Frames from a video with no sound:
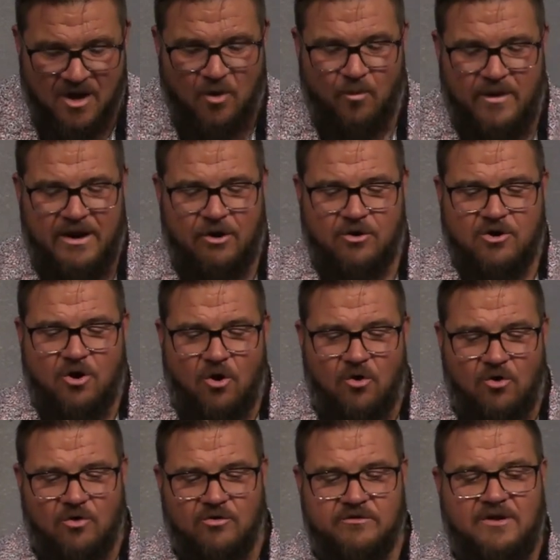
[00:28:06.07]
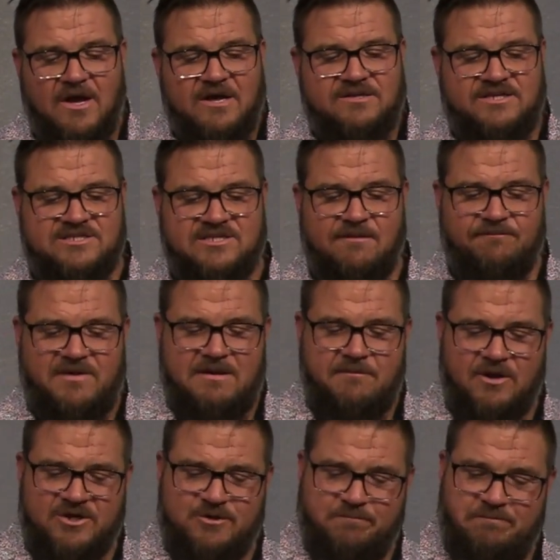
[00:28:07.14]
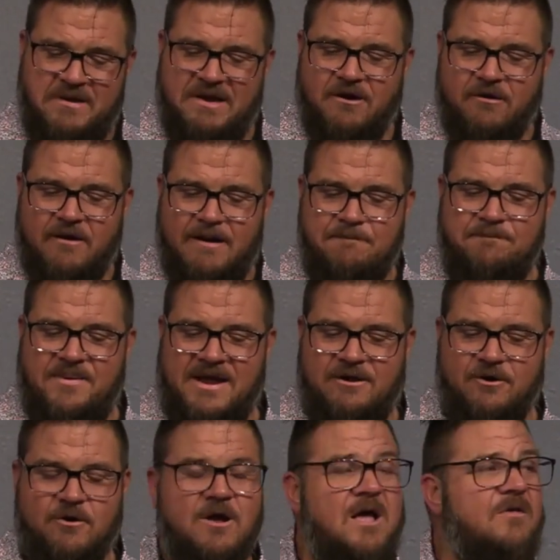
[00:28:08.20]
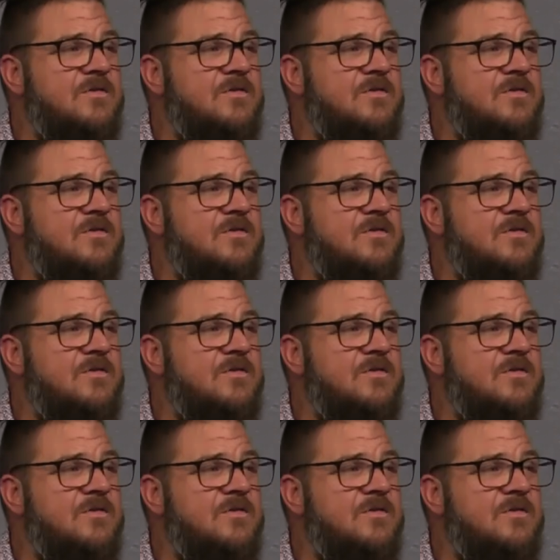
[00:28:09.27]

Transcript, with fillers: We are called to something much bigger and better